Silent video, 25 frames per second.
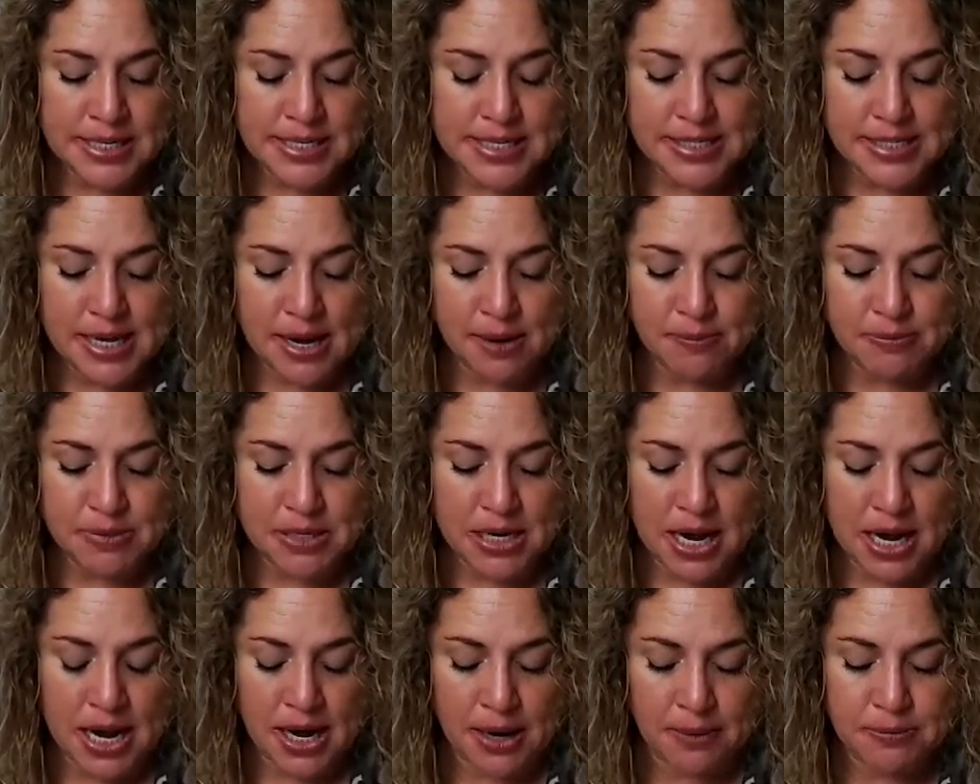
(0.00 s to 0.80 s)

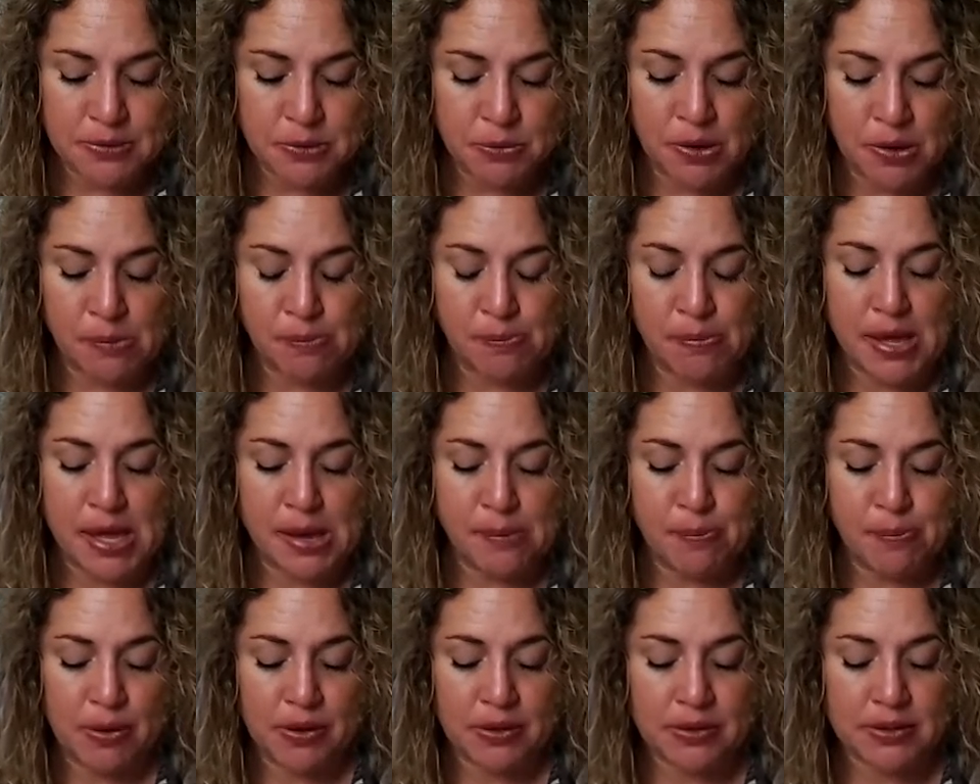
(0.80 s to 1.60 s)
sometimes when
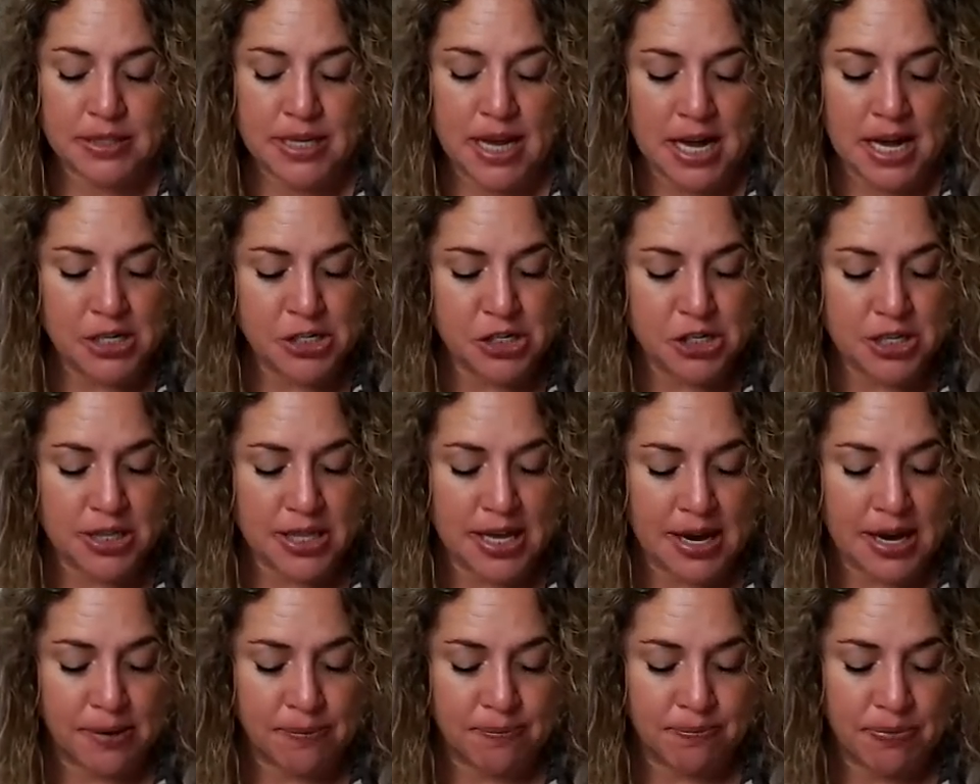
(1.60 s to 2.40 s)
people touch
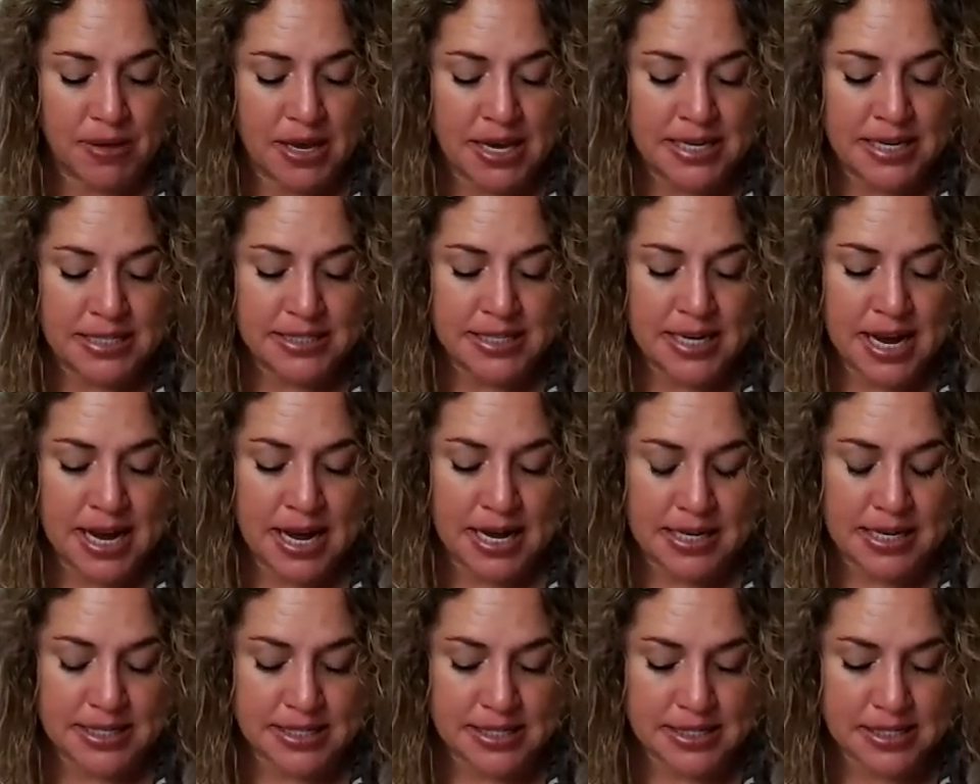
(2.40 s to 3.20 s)
them, it
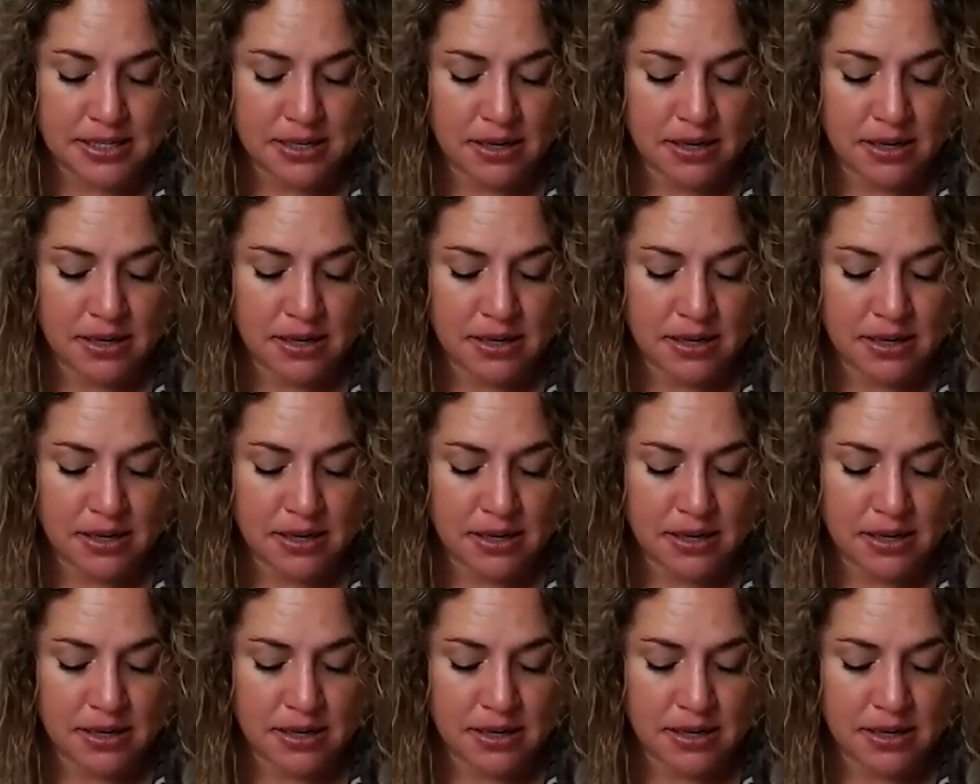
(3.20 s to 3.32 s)
does